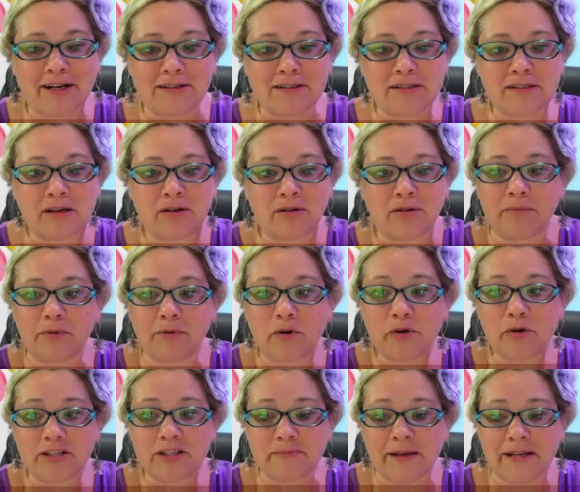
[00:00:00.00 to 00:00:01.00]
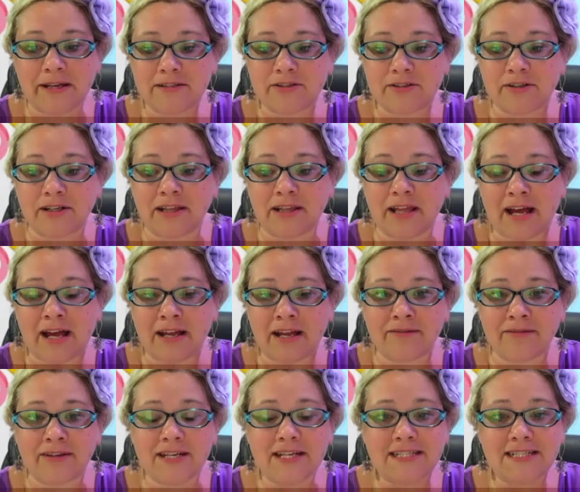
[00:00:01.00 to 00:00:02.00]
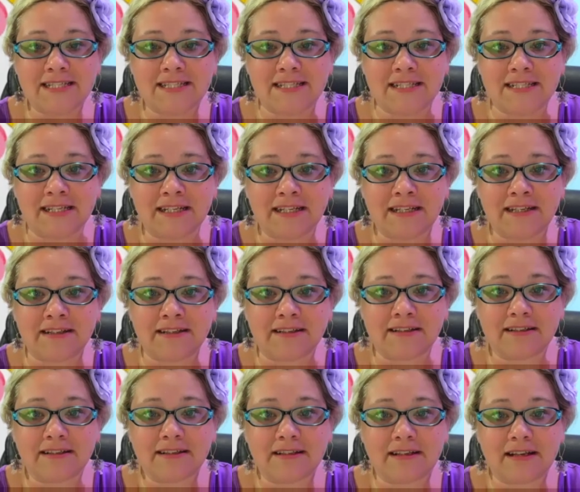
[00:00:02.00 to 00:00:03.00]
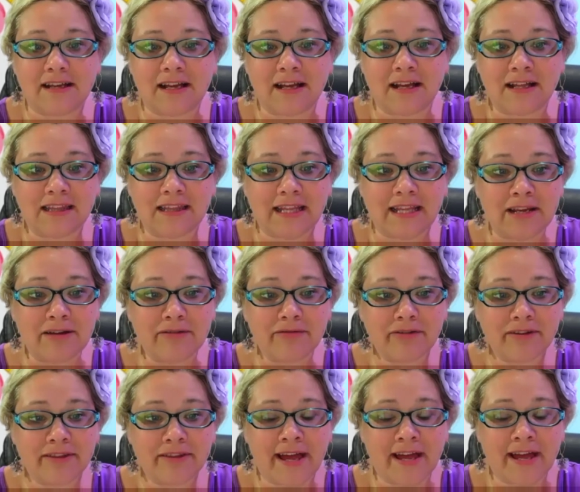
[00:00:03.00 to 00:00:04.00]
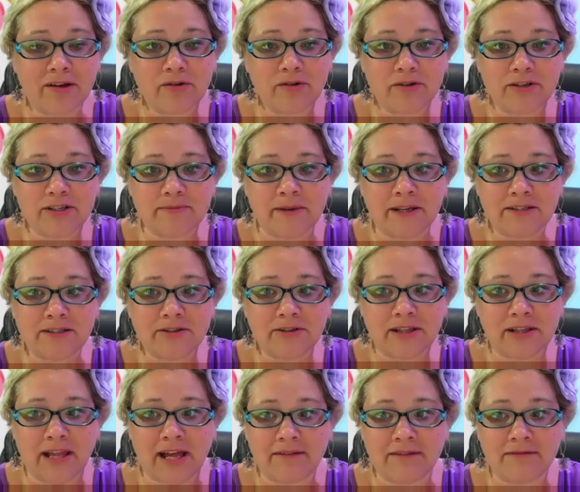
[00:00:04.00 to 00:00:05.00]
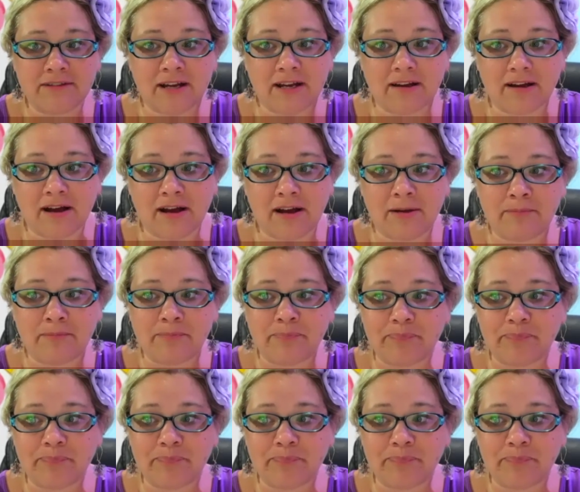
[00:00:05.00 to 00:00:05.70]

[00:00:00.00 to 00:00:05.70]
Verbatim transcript: So, Course Mastery Live is the uh, link for that, CourseMasteryLive.com,